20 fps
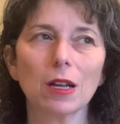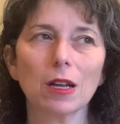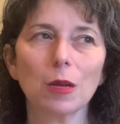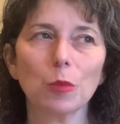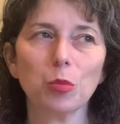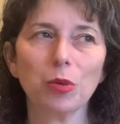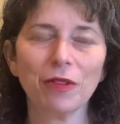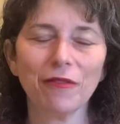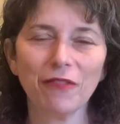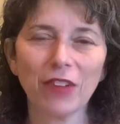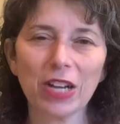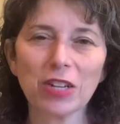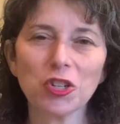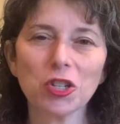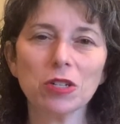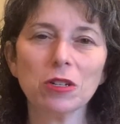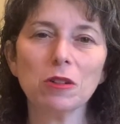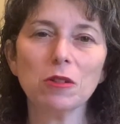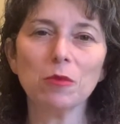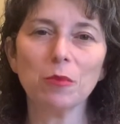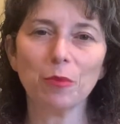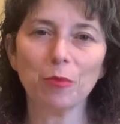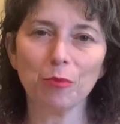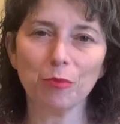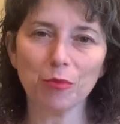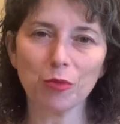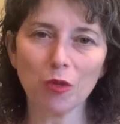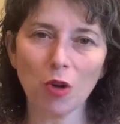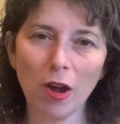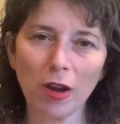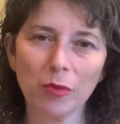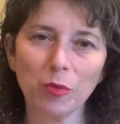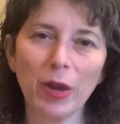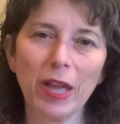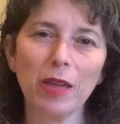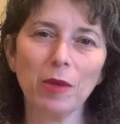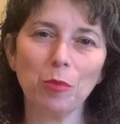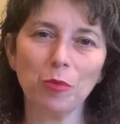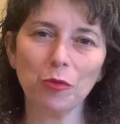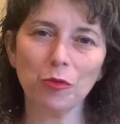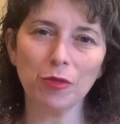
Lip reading: professional Broadway